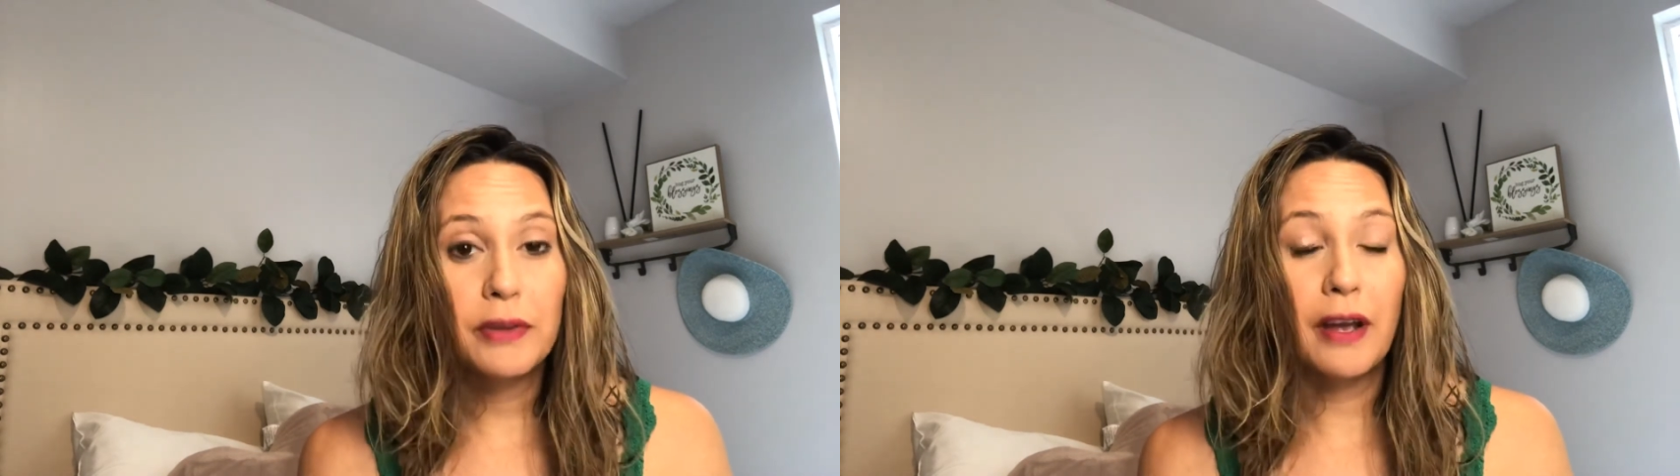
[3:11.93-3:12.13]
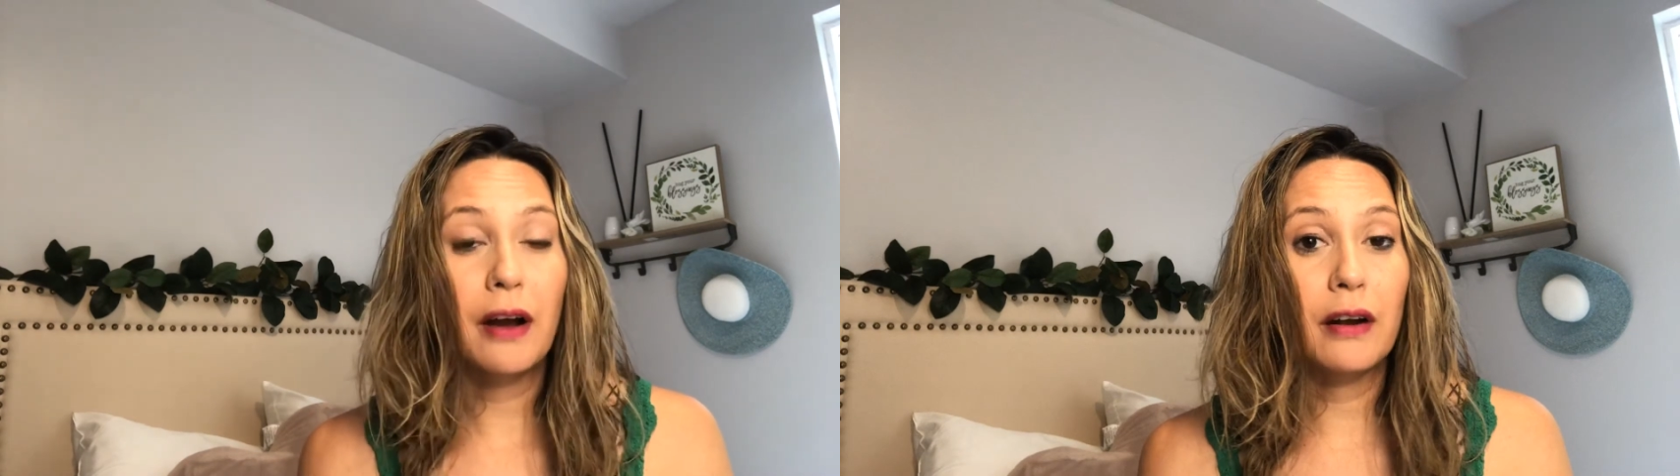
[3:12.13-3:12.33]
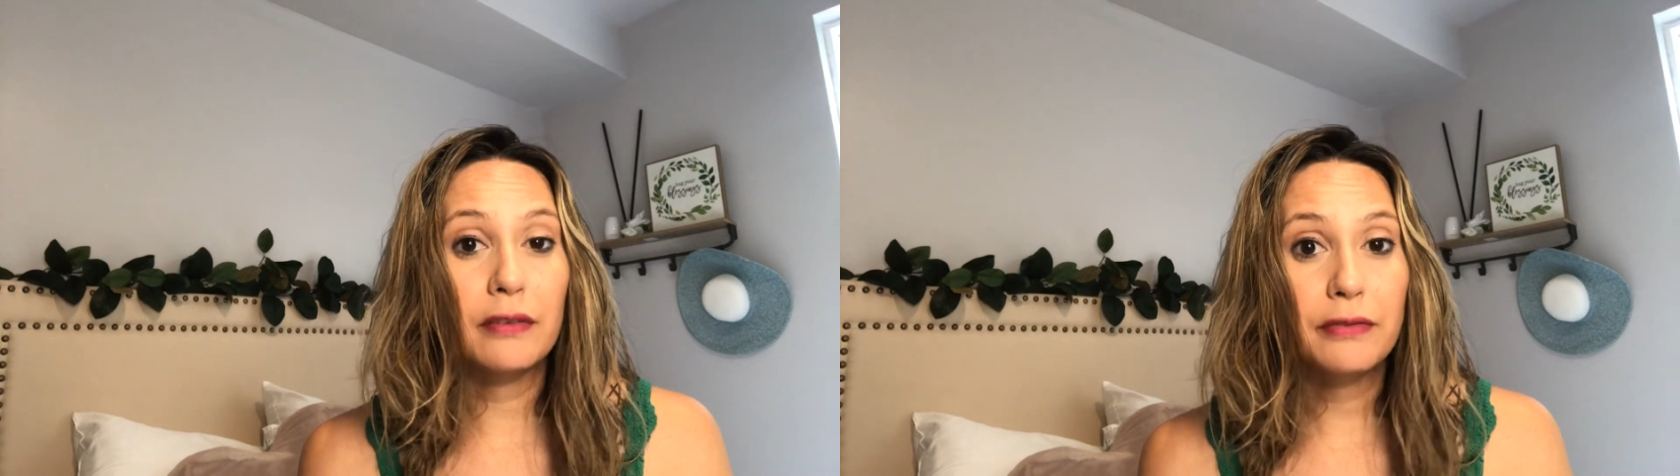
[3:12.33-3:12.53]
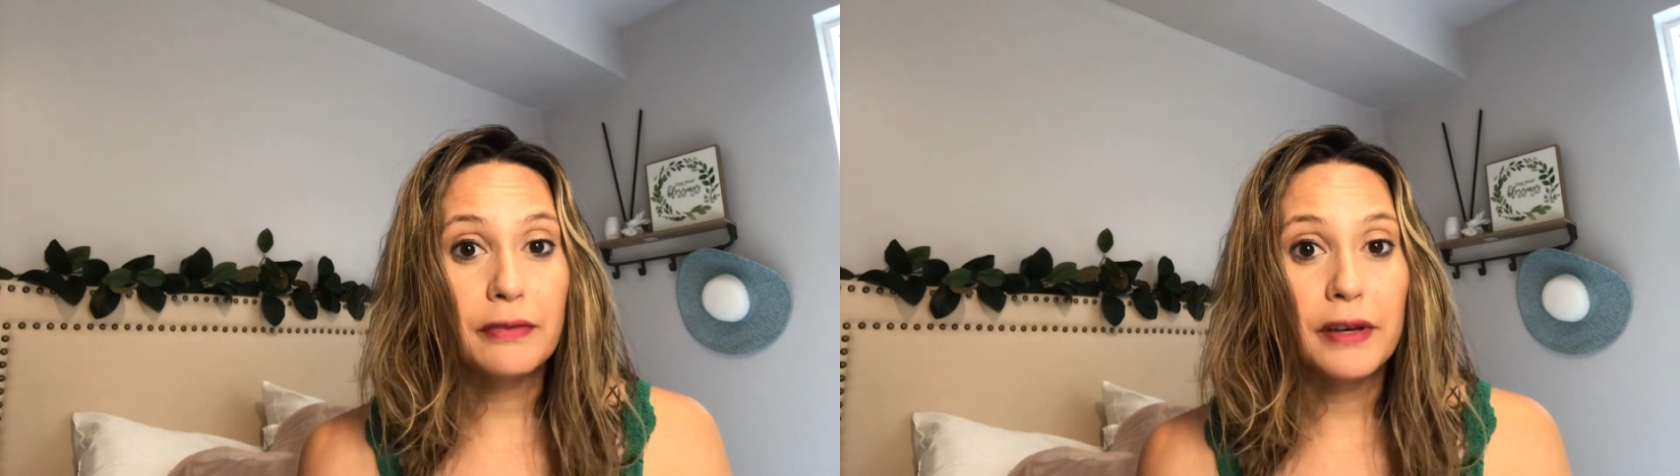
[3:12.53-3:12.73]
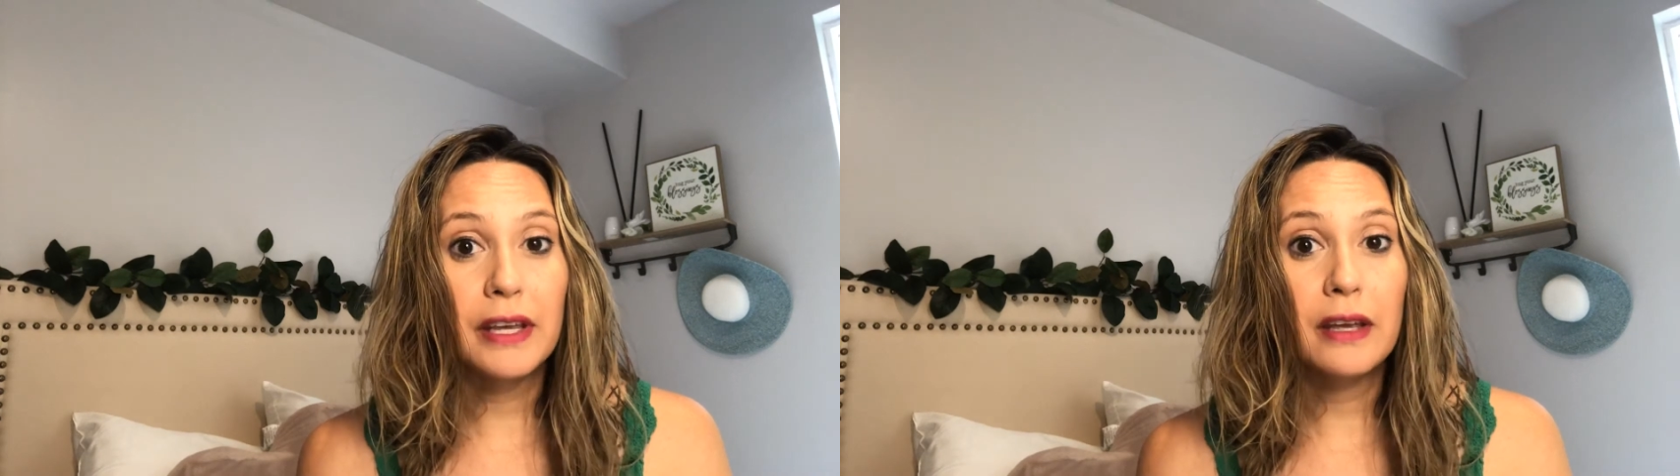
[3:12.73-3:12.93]
They are
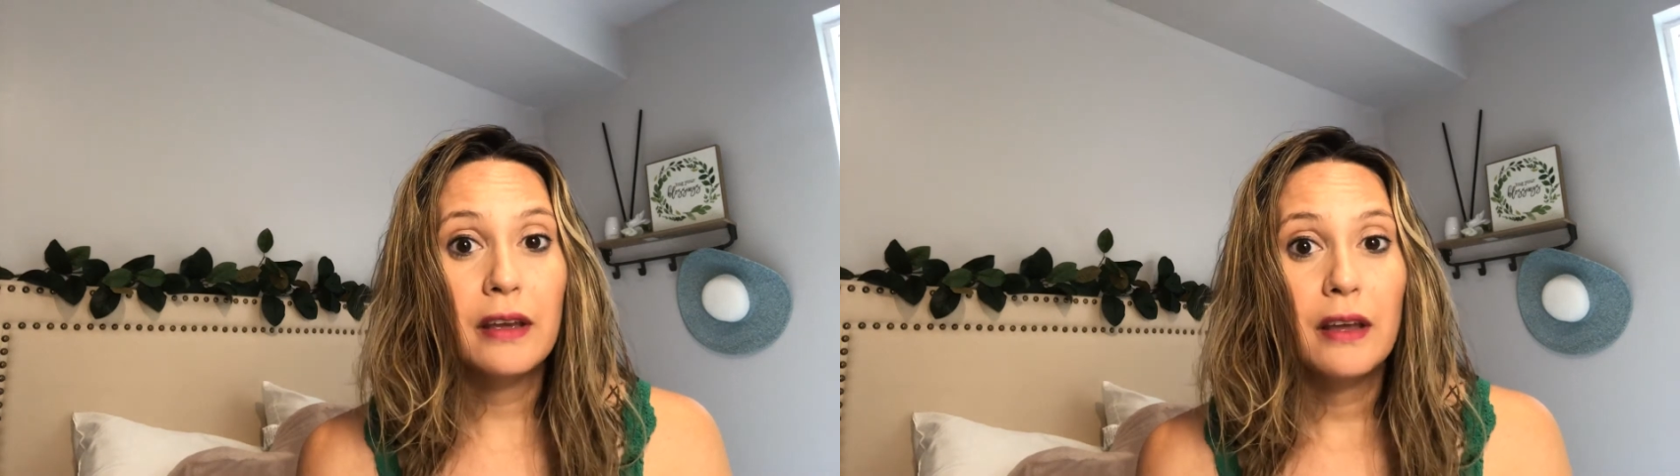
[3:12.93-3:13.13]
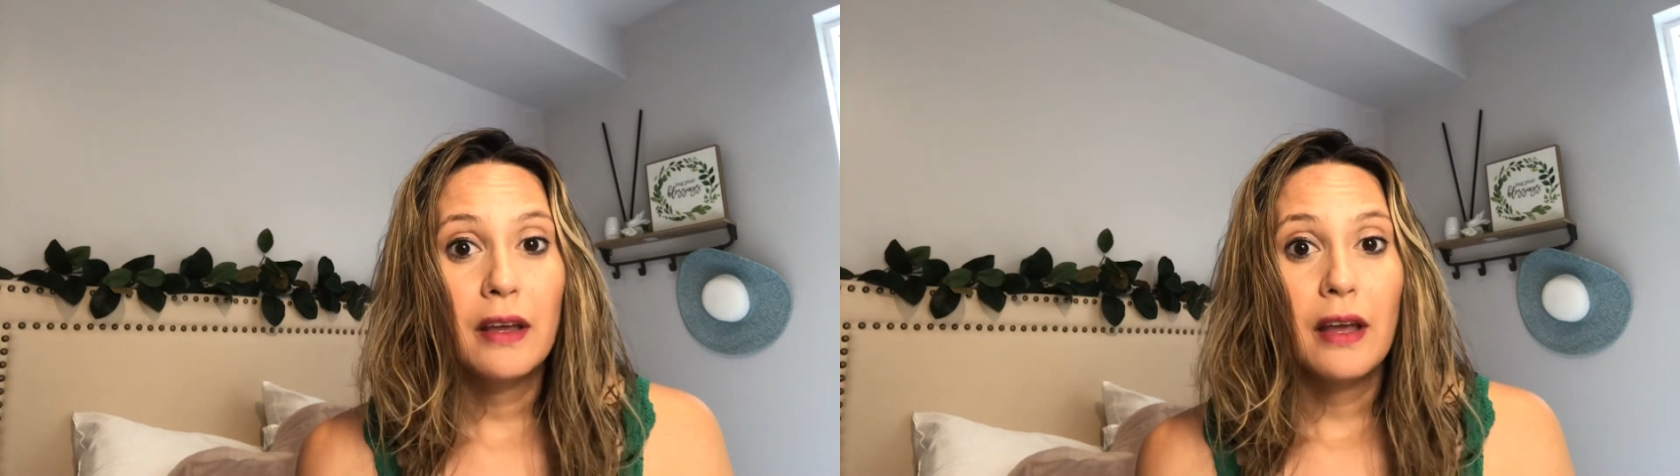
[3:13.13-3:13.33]
free.